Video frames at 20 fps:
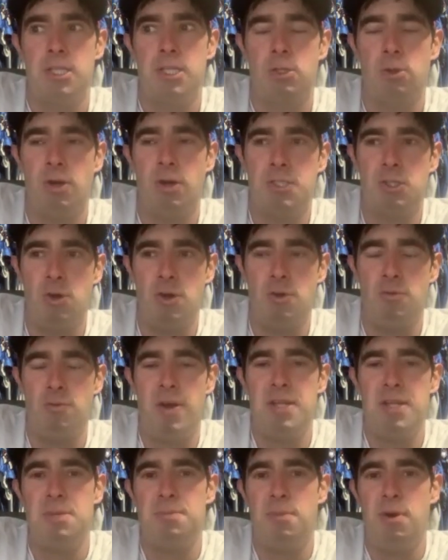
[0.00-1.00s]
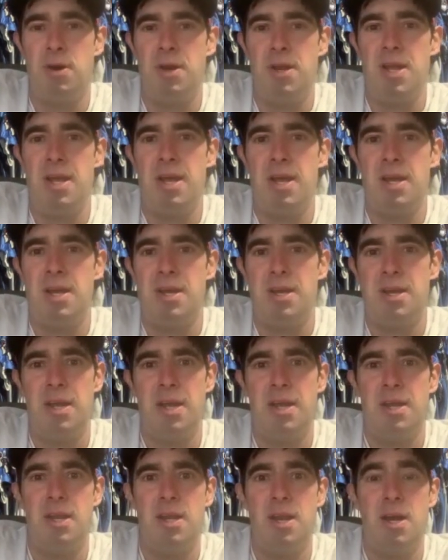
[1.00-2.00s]
So I started raising money and
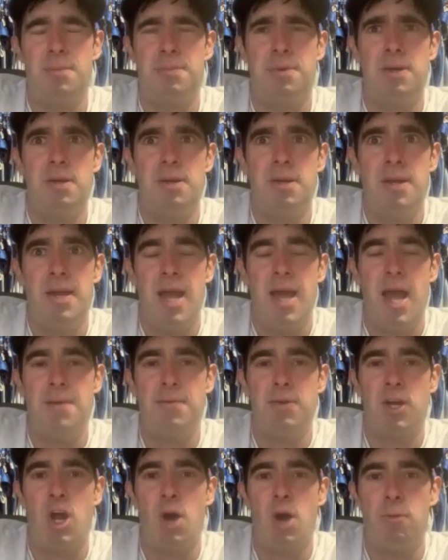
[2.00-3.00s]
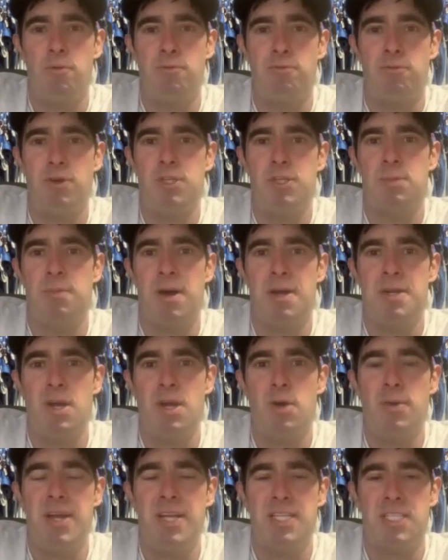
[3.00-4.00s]
ended up having a couple of friends of mine
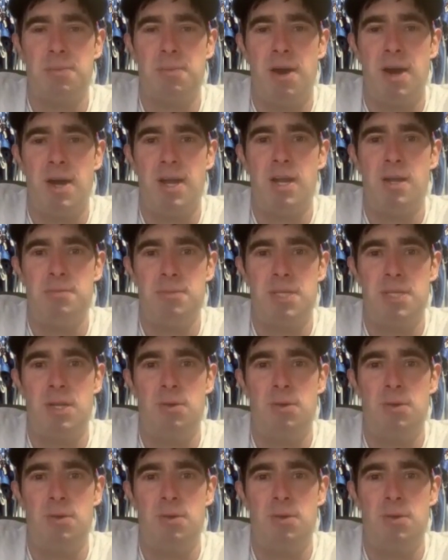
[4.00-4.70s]
donate some items.